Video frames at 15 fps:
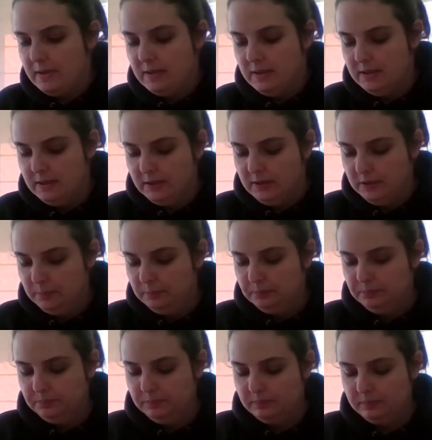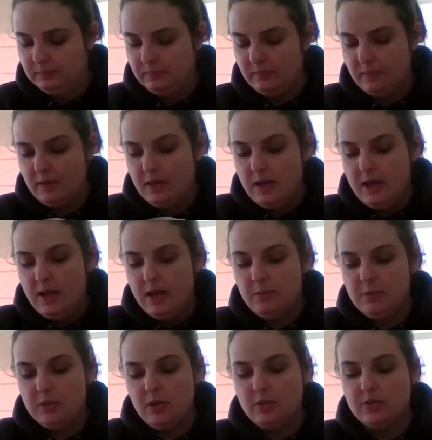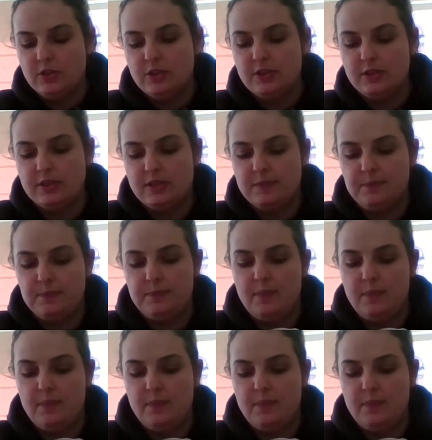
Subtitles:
Emma Condon's